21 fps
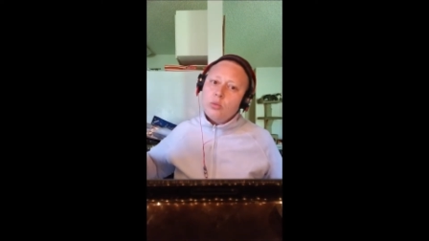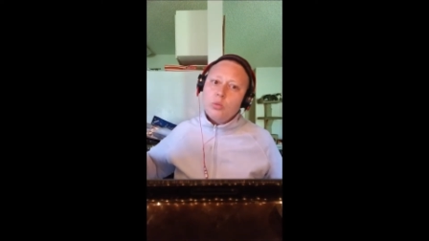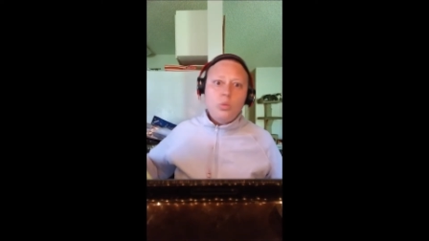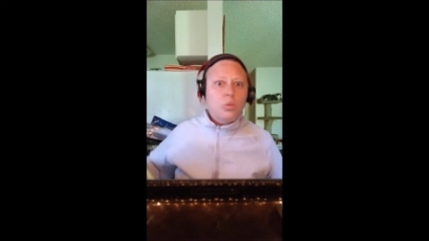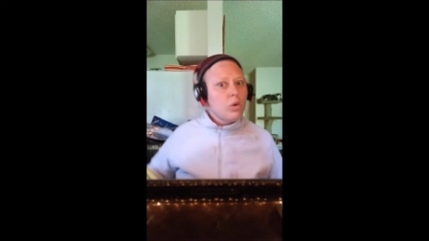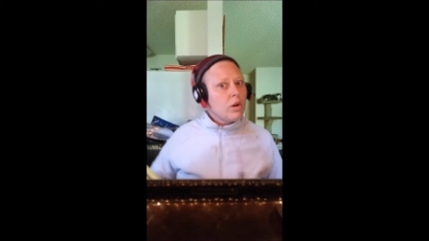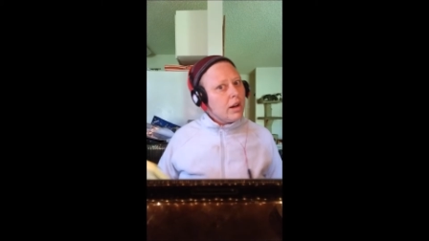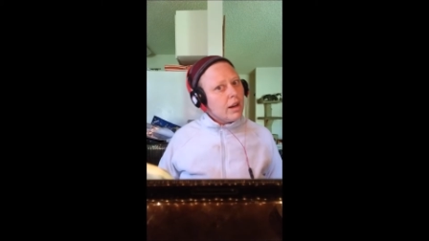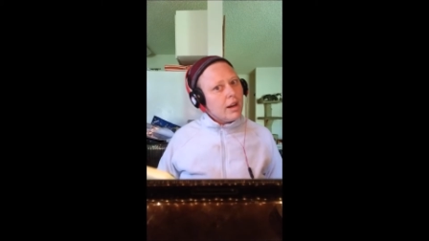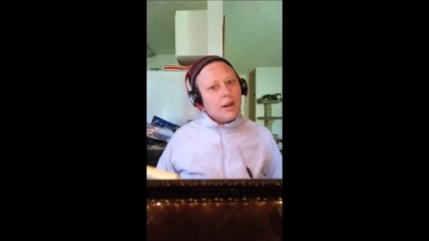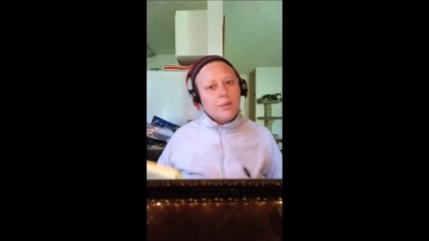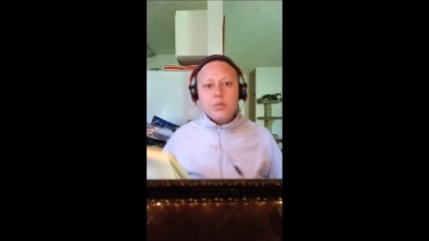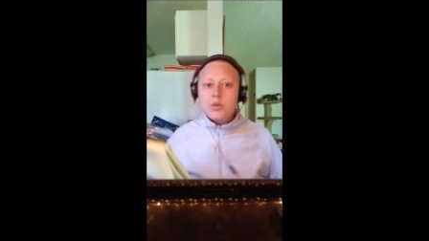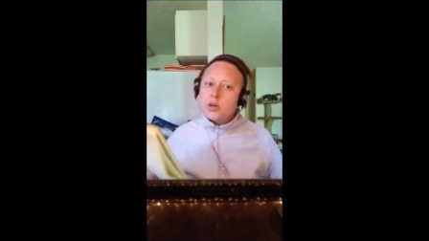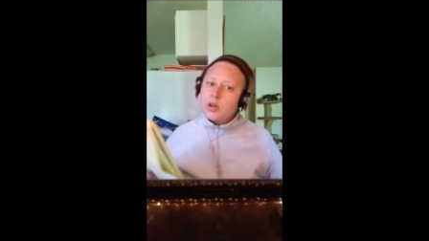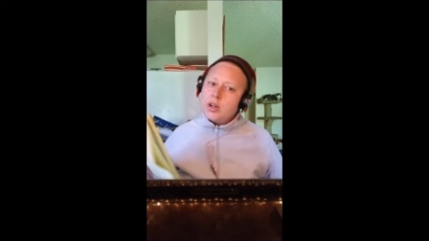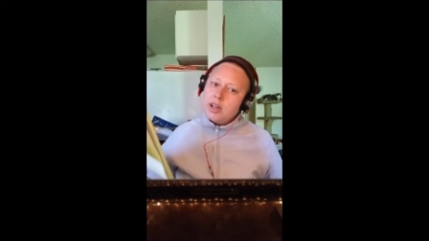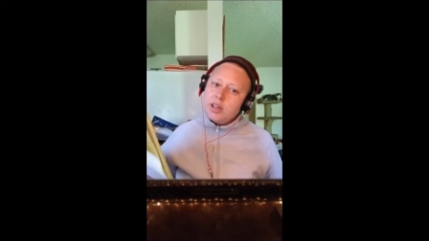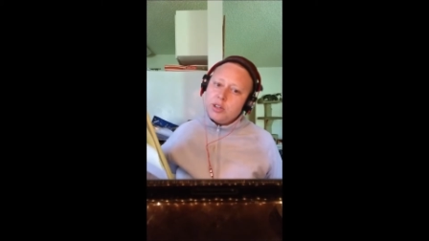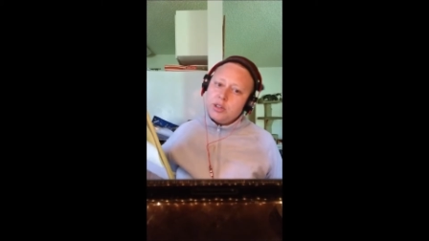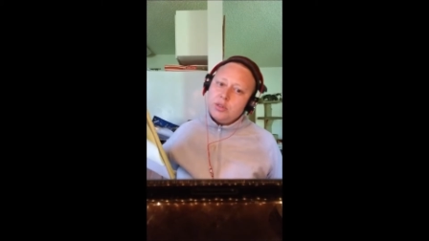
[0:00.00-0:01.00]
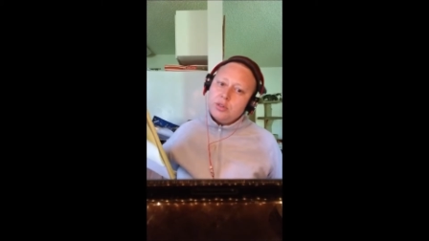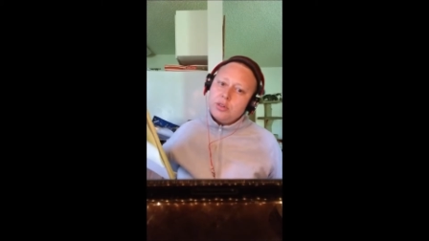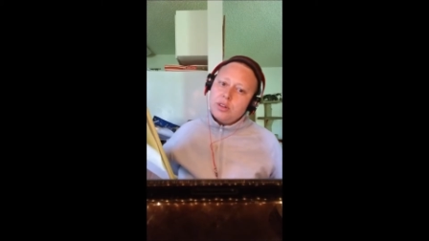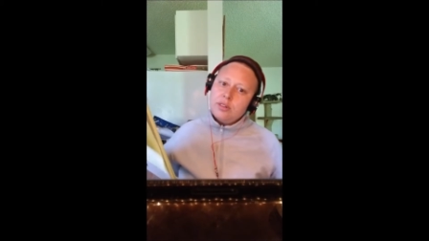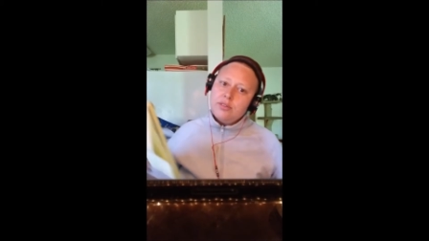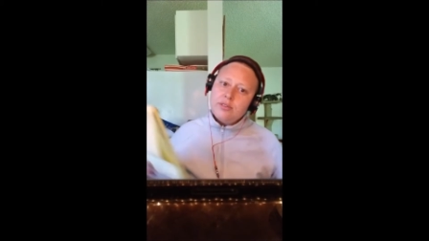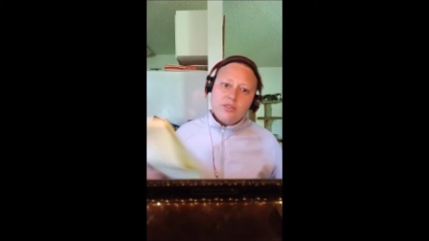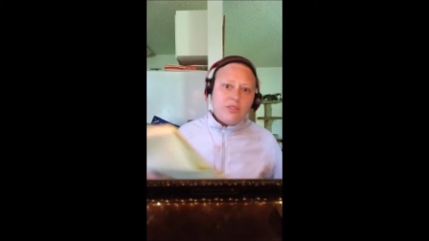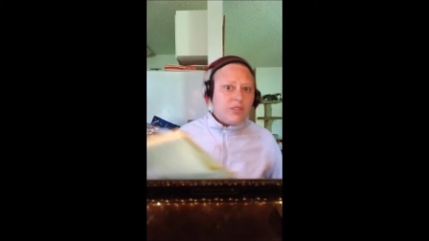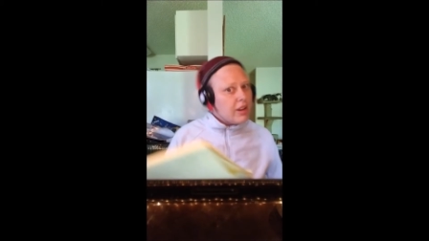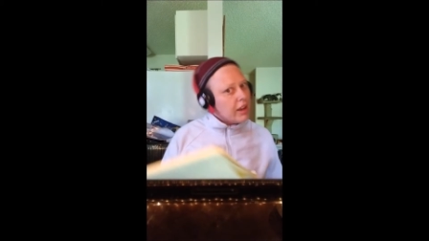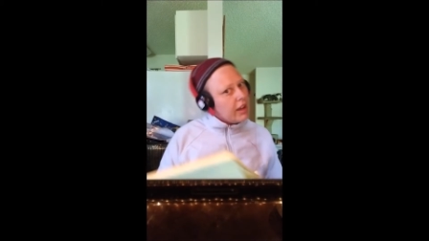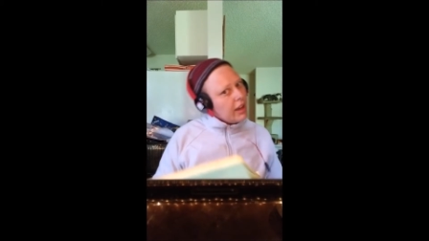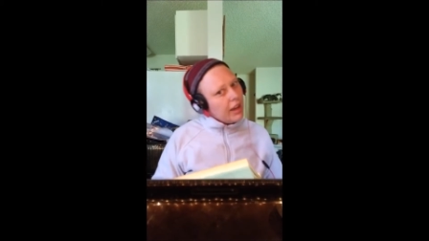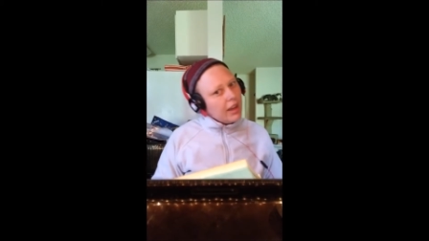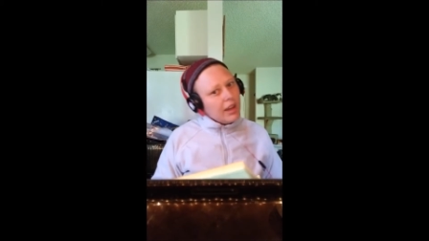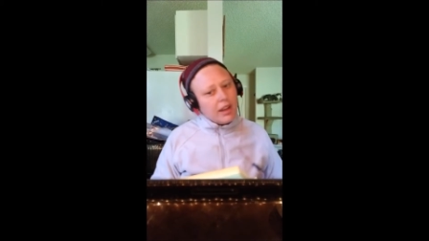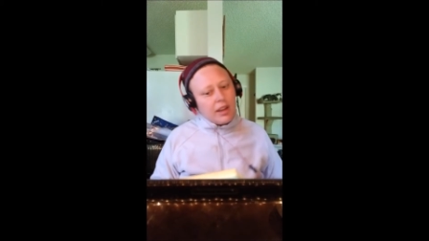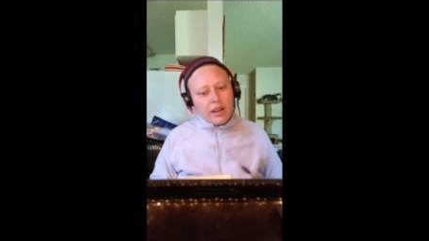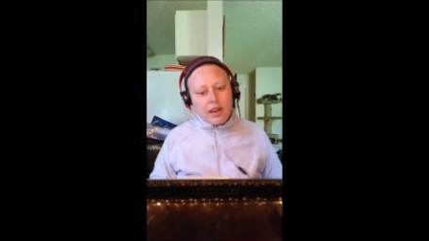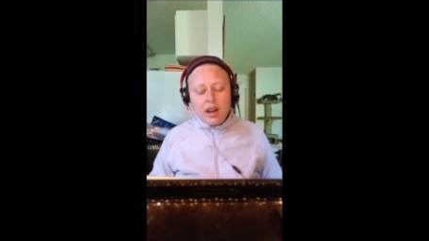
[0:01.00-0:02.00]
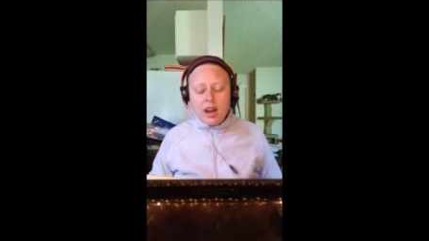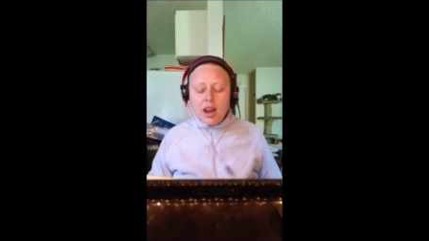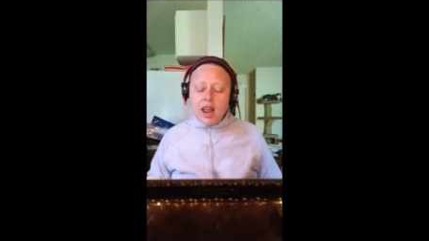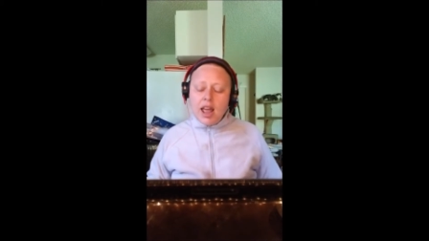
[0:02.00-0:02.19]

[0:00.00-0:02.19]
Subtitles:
what I'm trying to convey.